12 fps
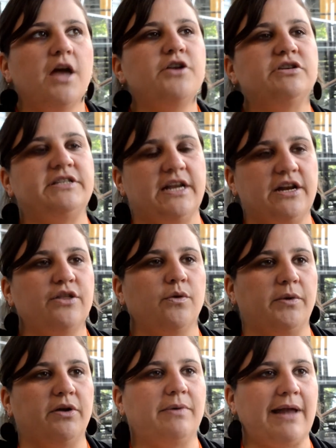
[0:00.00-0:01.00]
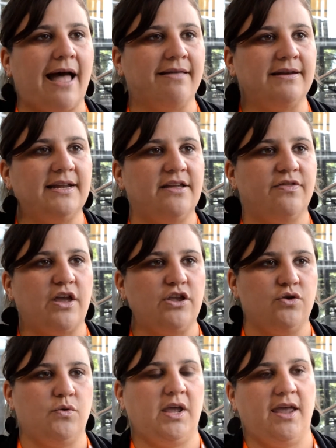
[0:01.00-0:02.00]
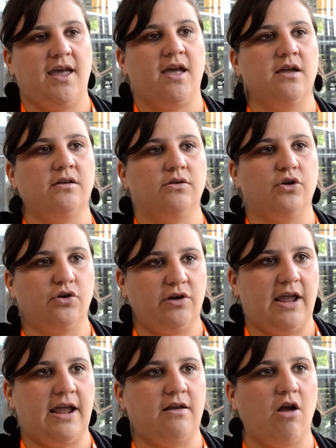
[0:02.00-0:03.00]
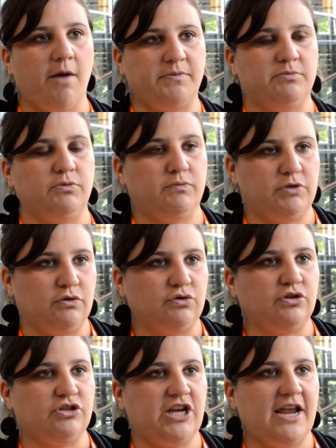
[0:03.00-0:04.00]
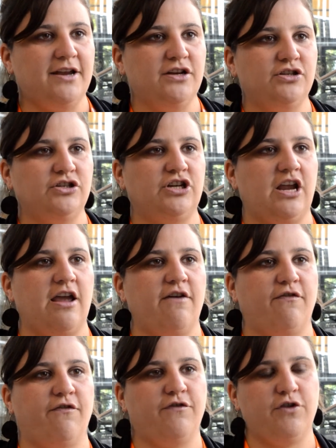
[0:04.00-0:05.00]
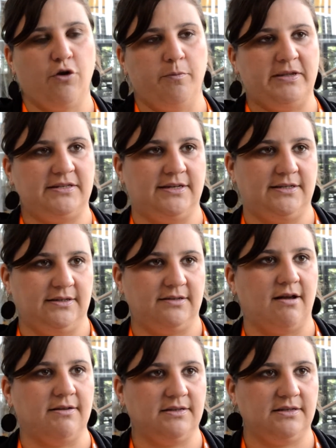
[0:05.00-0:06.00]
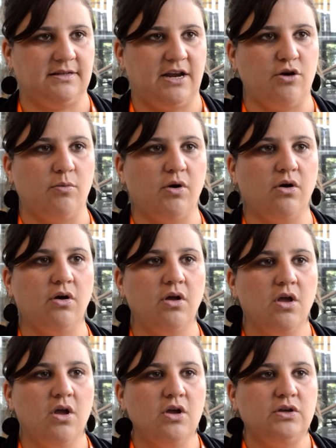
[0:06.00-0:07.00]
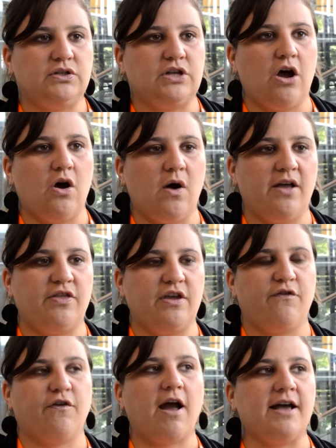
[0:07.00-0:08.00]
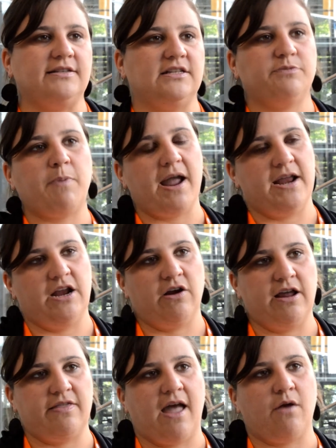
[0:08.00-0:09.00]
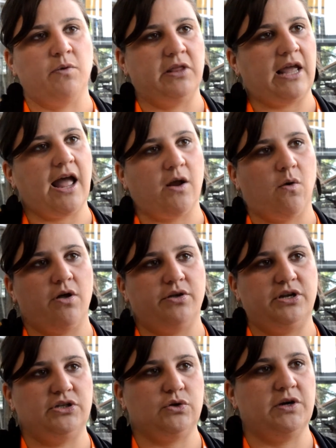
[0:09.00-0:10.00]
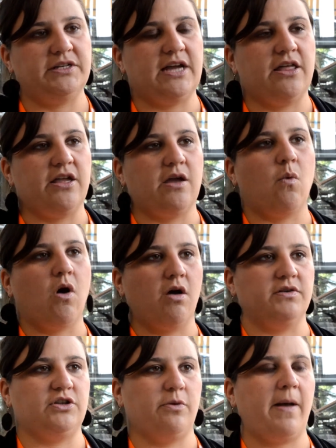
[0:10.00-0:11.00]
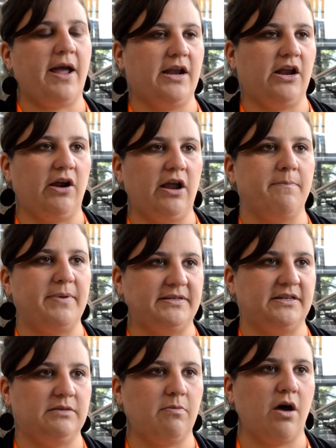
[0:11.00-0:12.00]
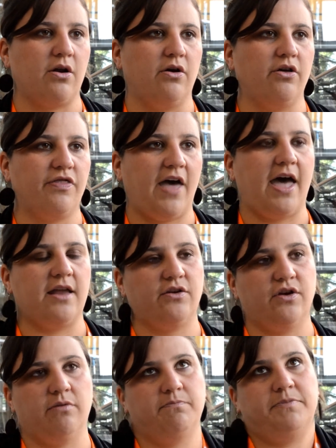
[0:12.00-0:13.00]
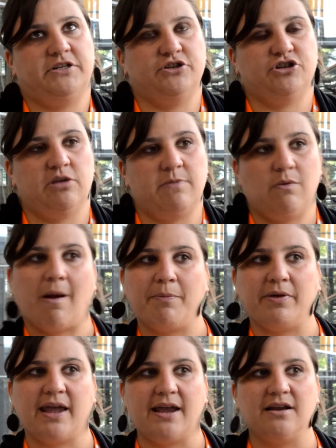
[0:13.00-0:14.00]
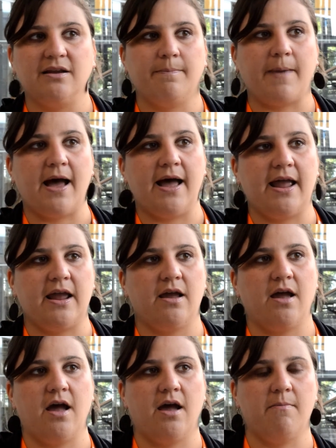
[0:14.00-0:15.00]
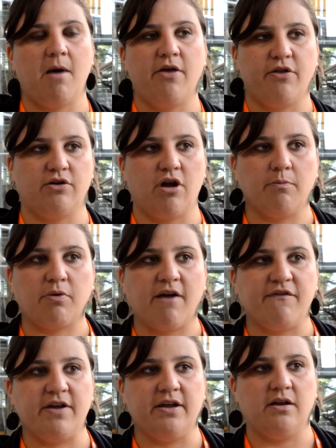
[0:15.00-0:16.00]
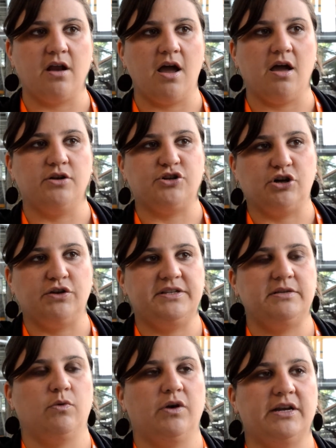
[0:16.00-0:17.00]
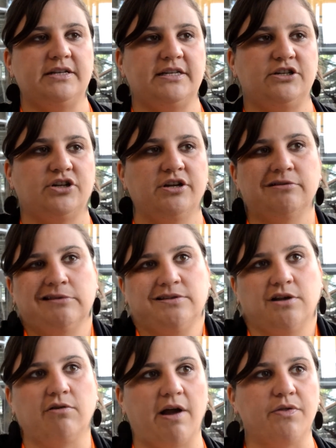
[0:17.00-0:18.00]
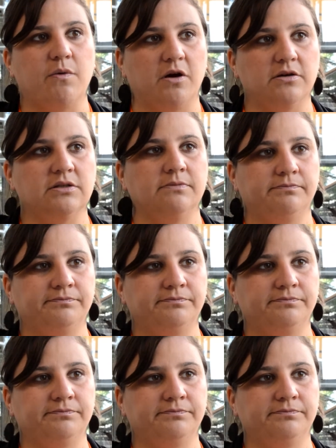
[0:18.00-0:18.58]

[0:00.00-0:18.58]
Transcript: understanding the real reality that you can't create optimum social change if your business is not sustainable. So I think for us, it's pioneering that really high quality storytelling while also pioneering a business model that could potentially be replicated by um, other nonprofit uh, journalism organizations around the world.